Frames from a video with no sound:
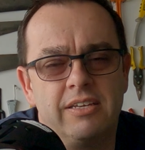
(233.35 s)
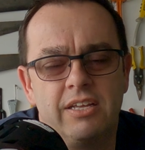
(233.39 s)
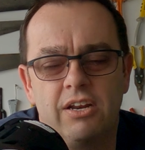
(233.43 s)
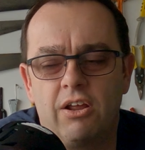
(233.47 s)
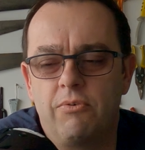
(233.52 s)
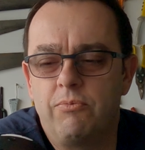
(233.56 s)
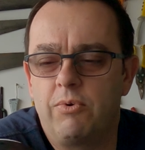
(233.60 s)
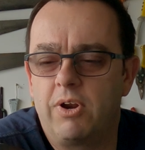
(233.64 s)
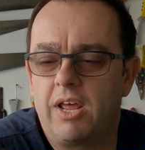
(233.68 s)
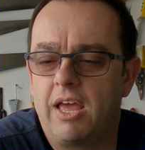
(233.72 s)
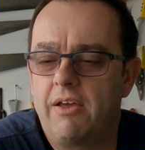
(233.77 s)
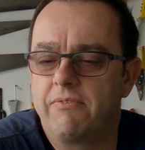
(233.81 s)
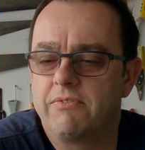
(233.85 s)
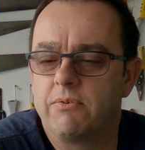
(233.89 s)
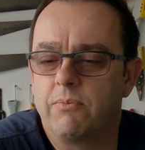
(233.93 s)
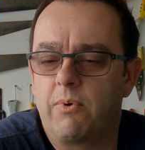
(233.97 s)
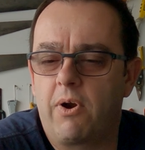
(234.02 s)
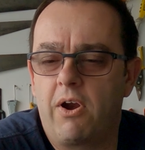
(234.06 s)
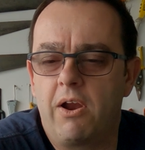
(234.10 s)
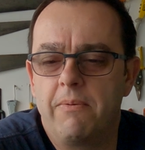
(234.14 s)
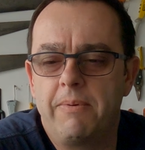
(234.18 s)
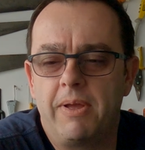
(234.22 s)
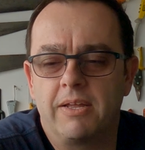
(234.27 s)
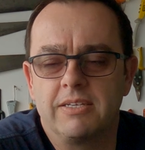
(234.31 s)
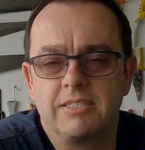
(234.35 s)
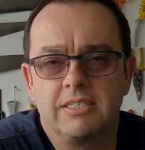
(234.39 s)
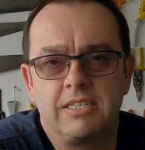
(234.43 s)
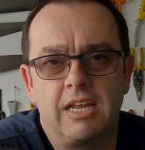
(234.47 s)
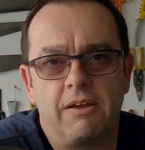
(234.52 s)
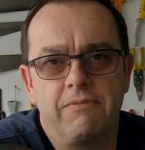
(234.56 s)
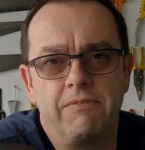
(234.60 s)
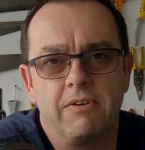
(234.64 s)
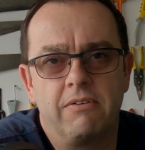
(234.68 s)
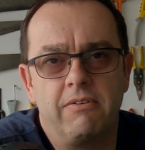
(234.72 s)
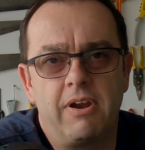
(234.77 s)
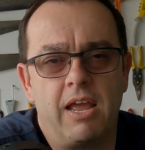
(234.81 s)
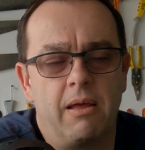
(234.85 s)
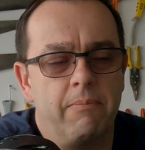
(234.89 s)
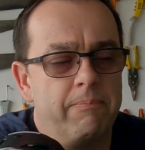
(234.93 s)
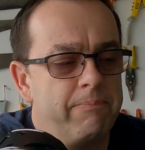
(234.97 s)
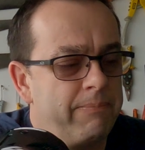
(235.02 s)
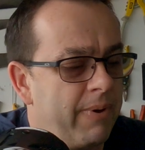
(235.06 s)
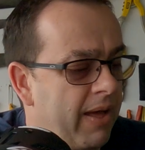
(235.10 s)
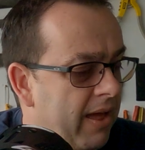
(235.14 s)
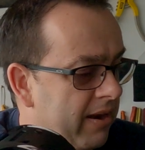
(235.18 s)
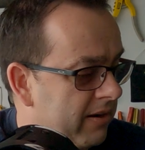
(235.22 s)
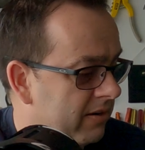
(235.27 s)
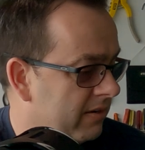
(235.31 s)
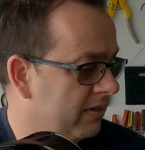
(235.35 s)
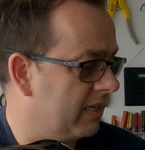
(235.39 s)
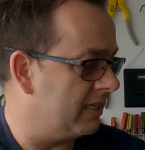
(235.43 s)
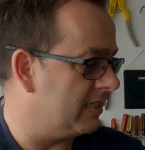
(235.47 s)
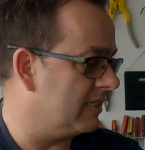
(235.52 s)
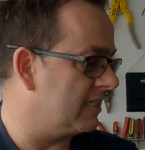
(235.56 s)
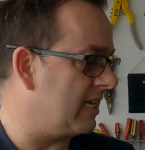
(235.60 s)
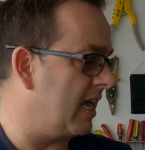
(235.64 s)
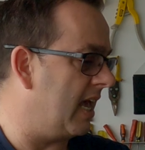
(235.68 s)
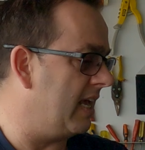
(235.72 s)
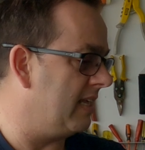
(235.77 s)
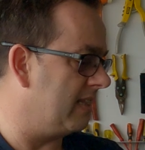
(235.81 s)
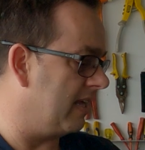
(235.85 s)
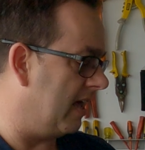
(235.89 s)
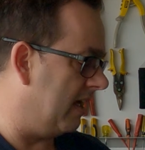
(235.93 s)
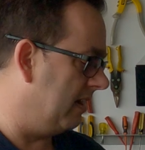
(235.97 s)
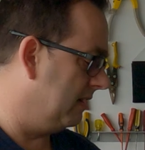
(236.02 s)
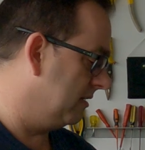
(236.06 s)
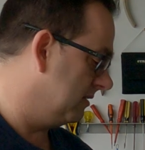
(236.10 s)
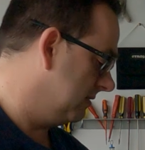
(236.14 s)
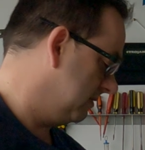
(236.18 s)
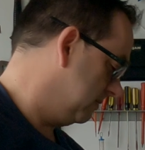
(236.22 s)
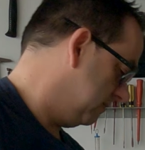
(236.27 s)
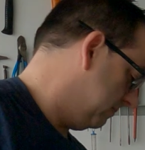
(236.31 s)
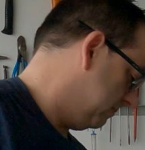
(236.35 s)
You don't want to have to worry about stuffing around. But in saying that,